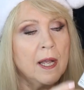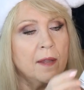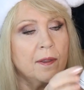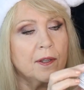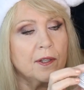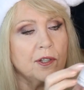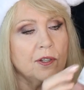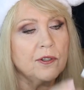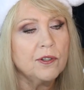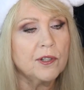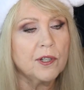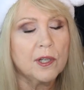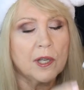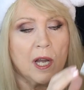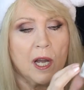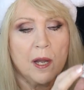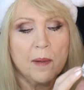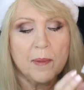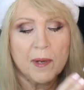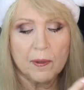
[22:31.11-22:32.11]
This used to
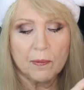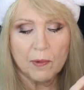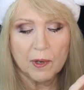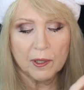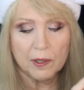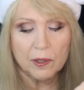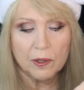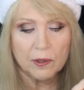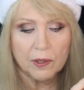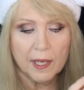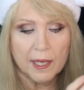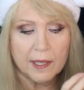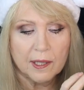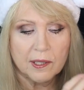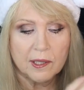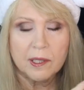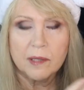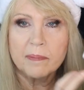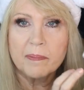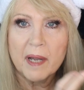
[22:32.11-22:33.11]
come in what looked like a
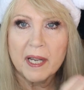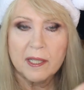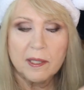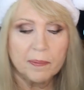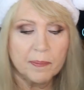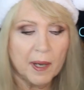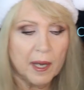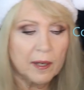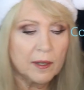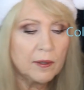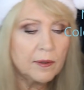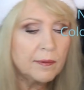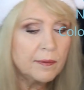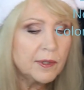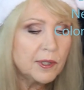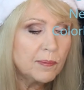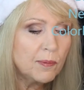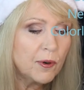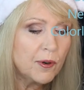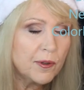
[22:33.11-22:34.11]
spice bottle. It
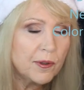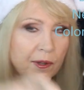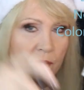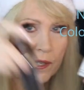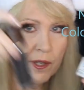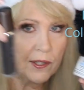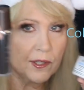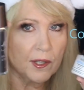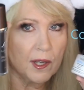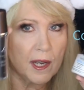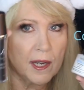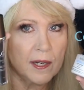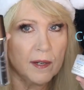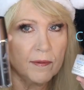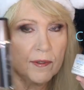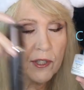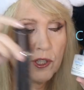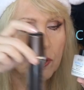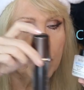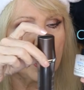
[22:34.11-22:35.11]
was more this kind
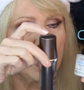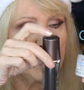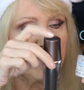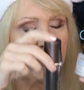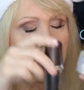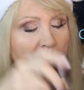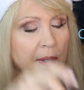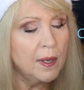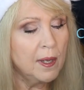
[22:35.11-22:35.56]
of a shape,